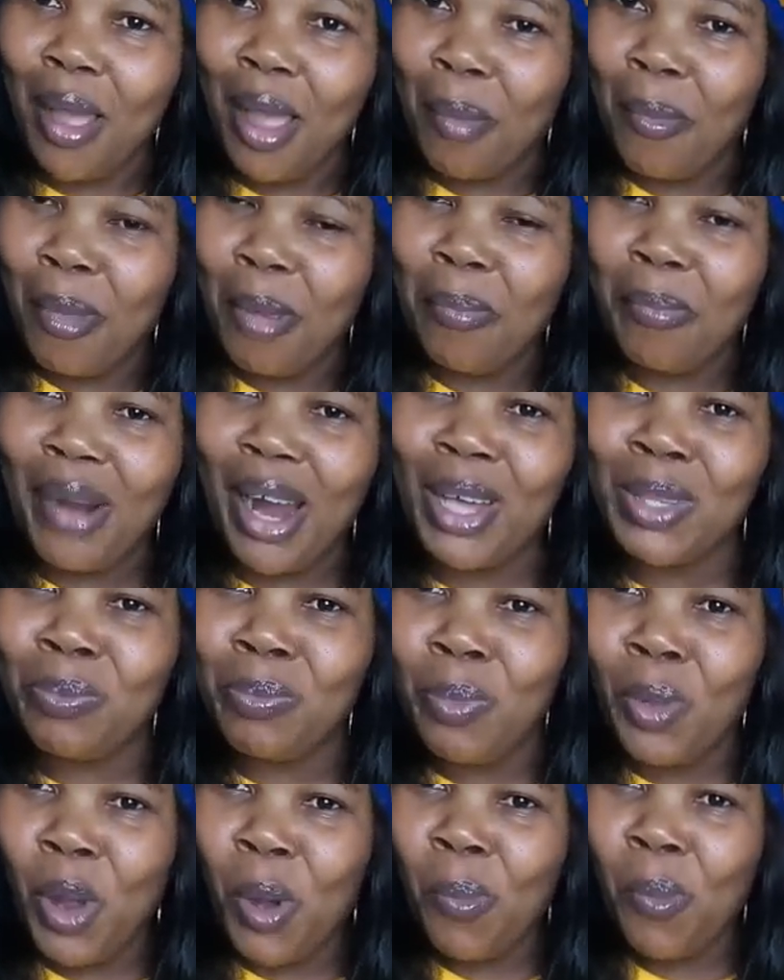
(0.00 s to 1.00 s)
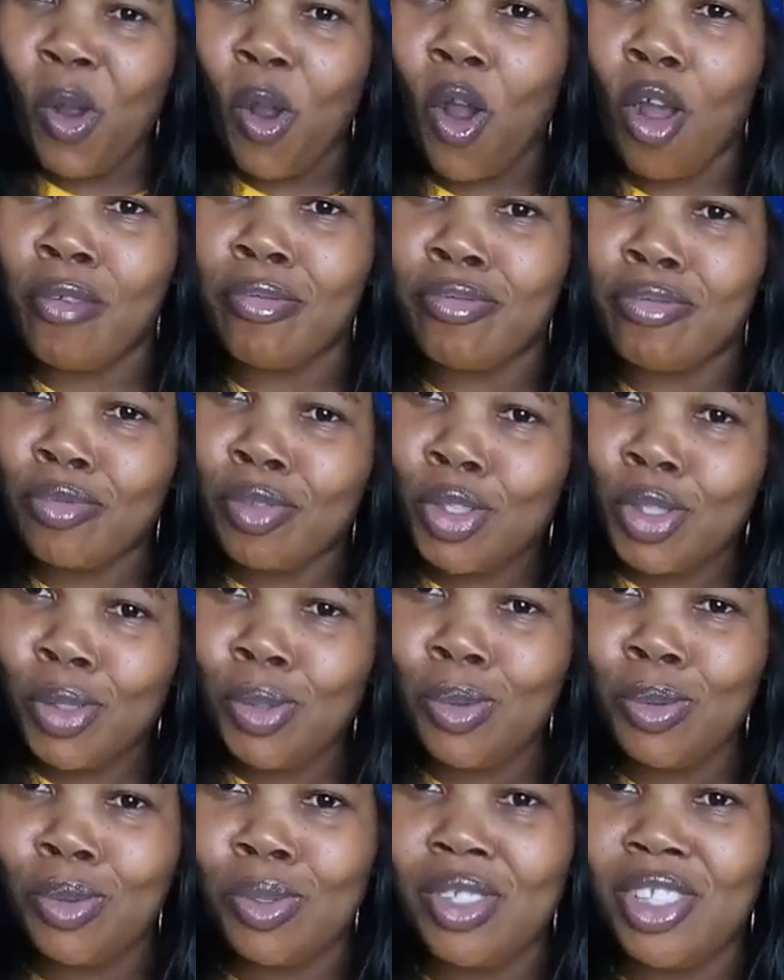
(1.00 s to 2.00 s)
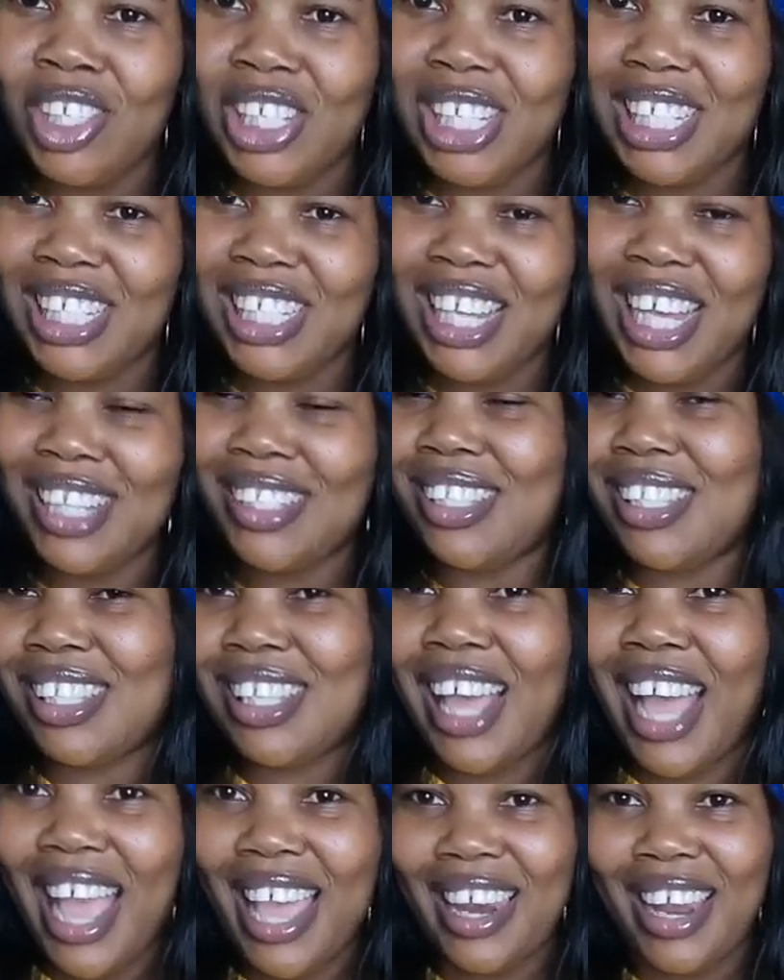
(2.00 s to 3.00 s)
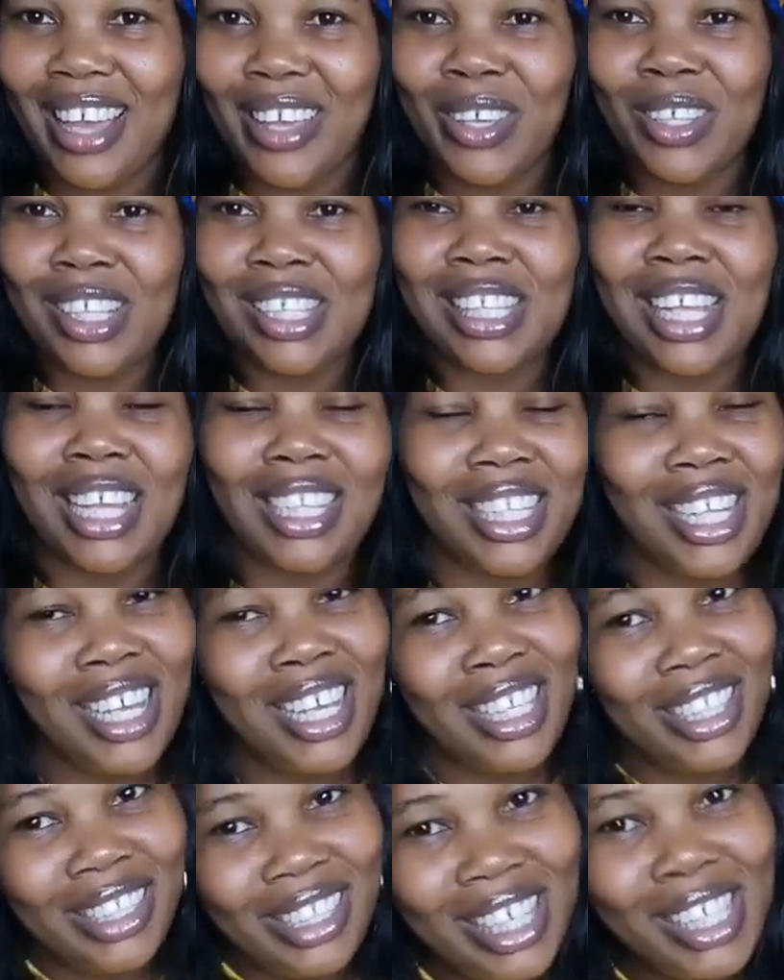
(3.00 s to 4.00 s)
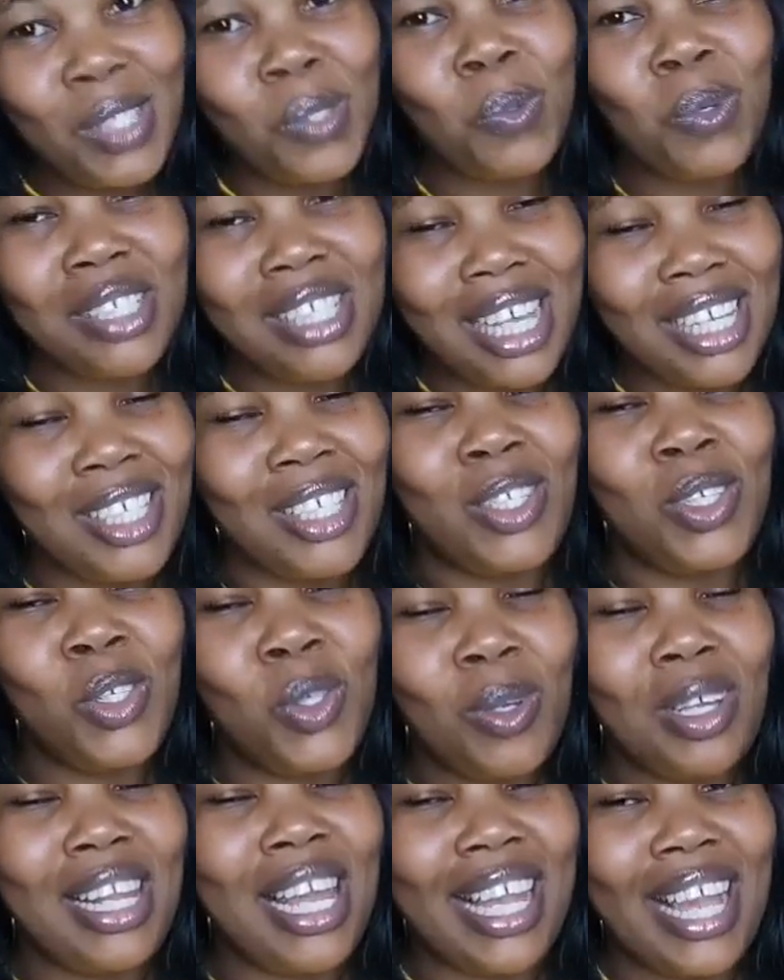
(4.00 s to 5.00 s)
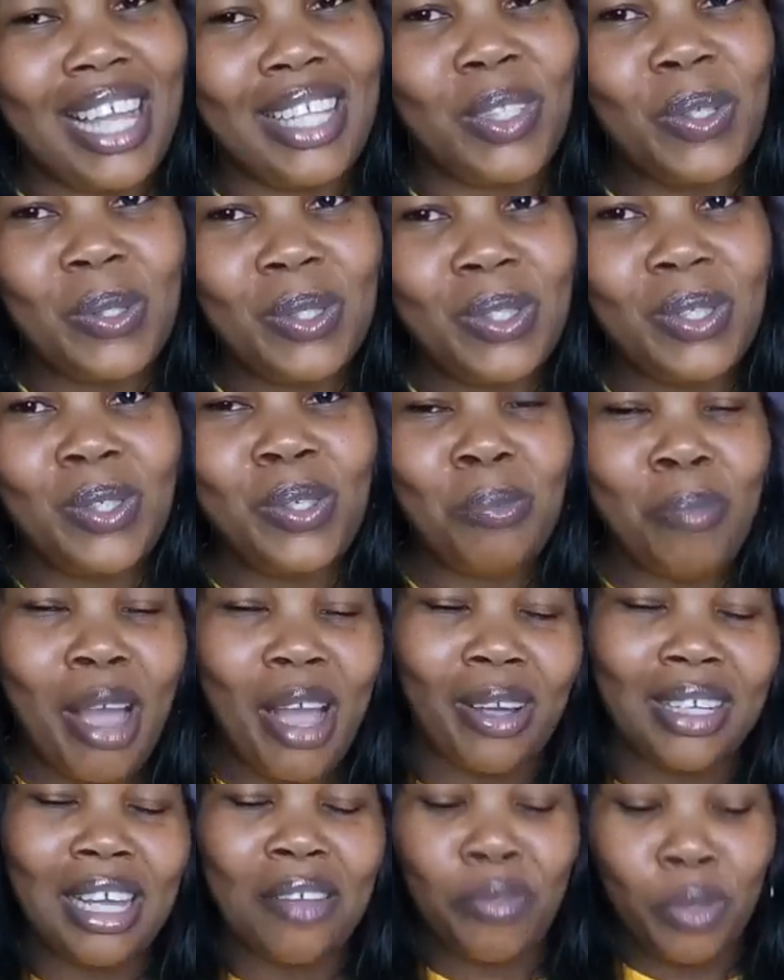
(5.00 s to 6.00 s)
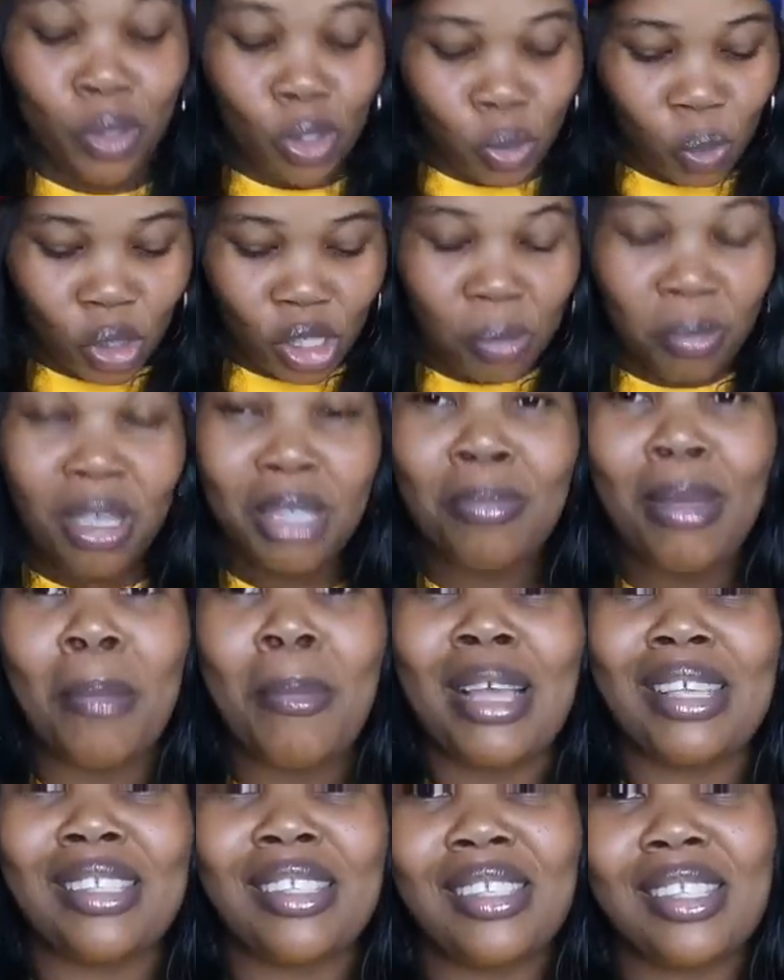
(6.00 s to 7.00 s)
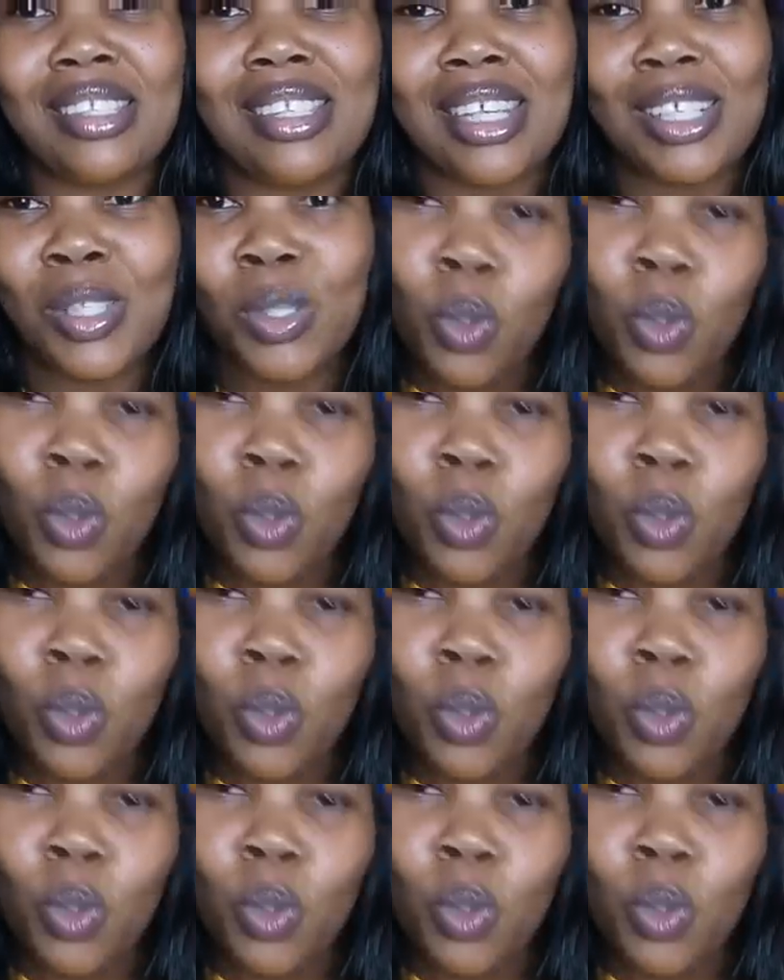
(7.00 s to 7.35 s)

I'm a proud mom of two, Jaden and Skylar. You understand? This was, as usual, like I told you in my other videos, was made by my sister.